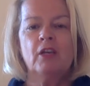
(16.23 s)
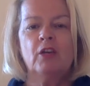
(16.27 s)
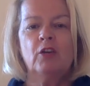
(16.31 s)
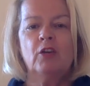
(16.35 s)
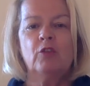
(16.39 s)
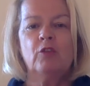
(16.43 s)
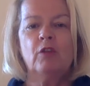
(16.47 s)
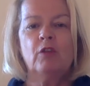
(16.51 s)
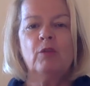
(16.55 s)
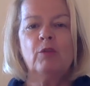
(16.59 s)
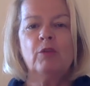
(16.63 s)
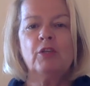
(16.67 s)

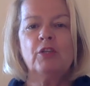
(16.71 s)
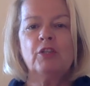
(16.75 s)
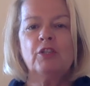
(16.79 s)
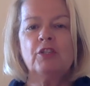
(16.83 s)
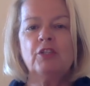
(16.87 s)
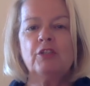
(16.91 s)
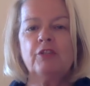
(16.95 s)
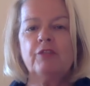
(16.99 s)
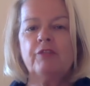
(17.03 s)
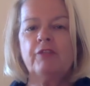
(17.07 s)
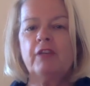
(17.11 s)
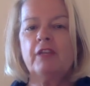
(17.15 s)
And all I want you
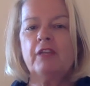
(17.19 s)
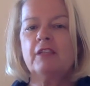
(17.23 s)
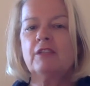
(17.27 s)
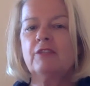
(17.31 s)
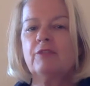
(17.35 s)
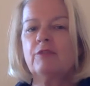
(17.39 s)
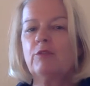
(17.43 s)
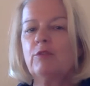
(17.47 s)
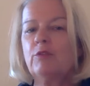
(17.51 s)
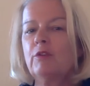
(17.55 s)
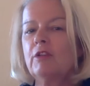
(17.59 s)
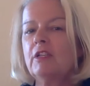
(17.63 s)
to do, first
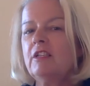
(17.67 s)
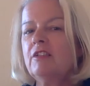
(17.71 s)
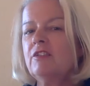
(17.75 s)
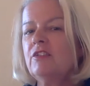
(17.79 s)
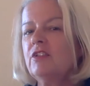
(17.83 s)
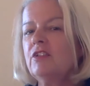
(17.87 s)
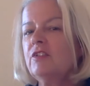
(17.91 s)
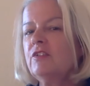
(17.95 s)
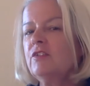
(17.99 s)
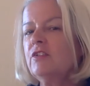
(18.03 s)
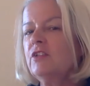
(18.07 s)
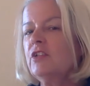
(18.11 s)
of all, is
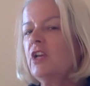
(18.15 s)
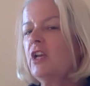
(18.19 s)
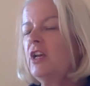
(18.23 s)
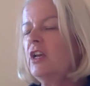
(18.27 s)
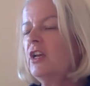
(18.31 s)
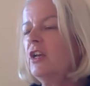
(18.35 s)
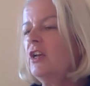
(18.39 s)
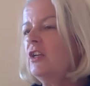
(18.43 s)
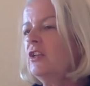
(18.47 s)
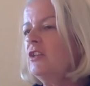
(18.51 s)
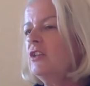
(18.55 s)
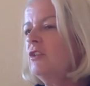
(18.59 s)
just
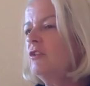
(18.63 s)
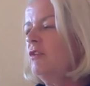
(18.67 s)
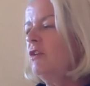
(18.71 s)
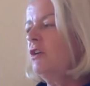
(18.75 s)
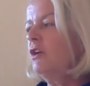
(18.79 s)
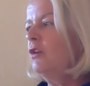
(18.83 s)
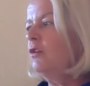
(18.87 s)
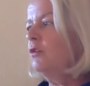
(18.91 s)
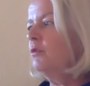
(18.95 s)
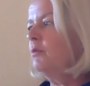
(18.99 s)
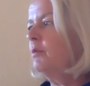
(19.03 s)
turn your whole